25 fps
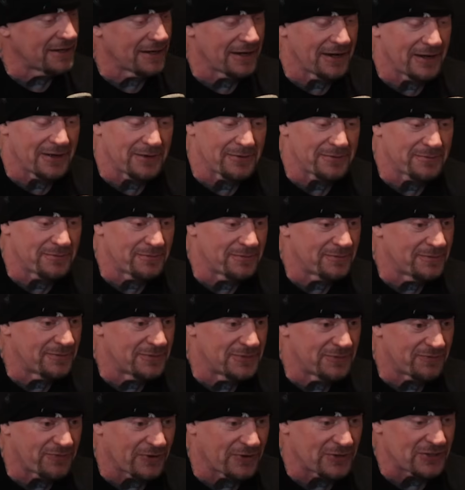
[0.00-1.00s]
you know
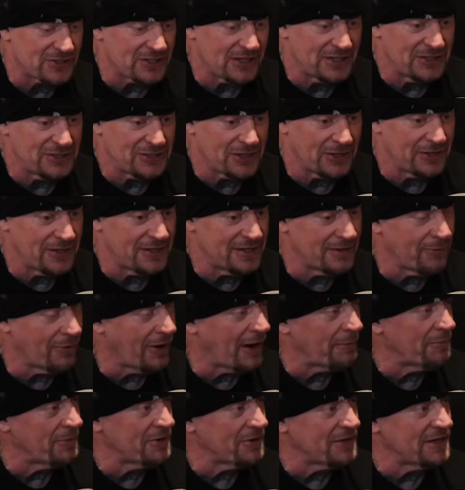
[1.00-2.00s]
first thing Jody,
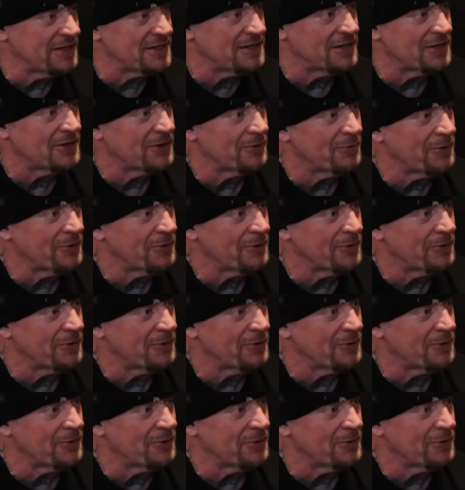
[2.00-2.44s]
well, I'm gonna need to know